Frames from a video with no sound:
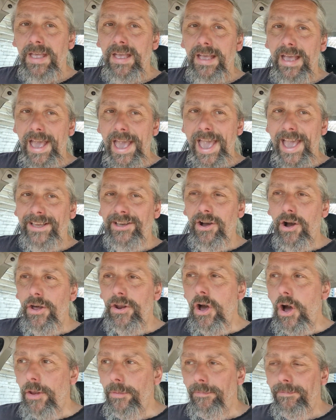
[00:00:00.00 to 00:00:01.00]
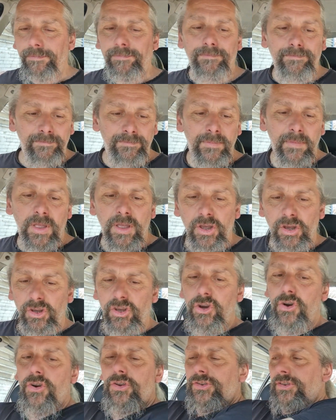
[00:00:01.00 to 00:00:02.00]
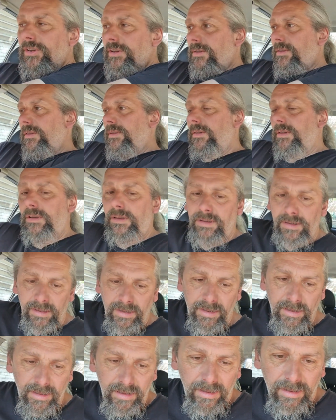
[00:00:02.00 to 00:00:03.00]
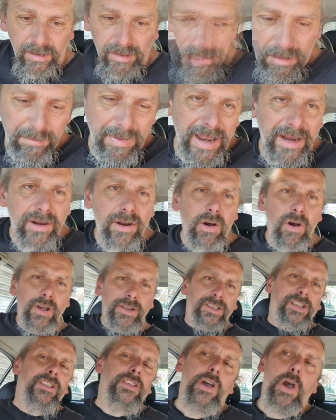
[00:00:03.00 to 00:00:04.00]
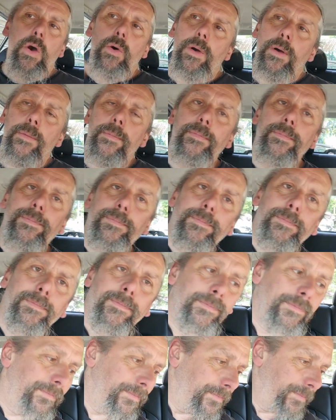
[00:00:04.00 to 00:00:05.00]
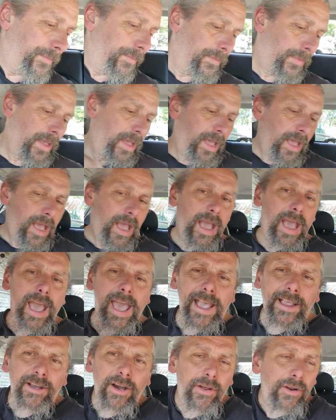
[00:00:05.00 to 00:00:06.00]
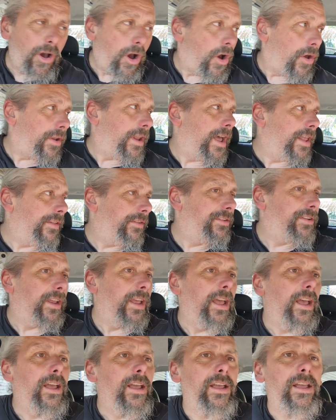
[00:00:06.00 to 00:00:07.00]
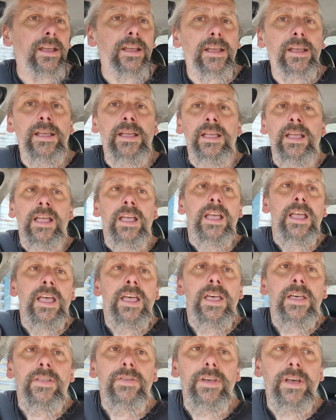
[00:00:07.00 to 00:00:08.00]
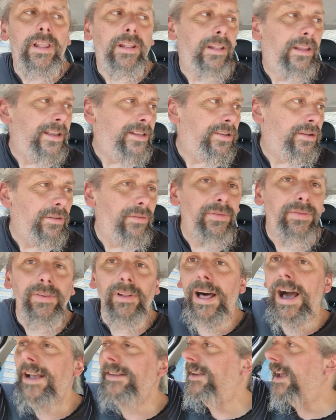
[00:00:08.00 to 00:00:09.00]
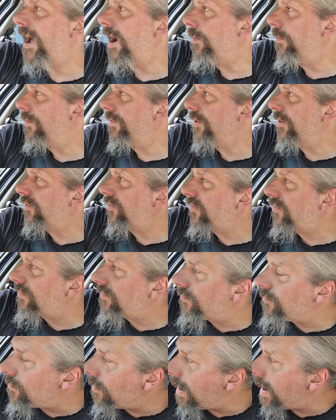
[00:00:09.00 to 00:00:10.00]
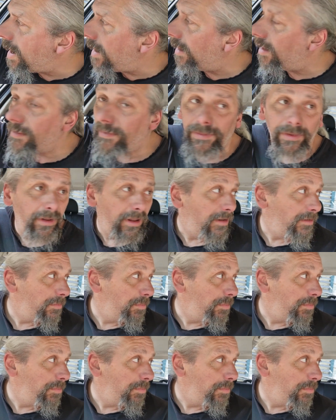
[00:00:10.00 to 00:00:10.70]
Aircon on. Good. Bit noisy though. Aircon on, and the little flight out with the trailer full of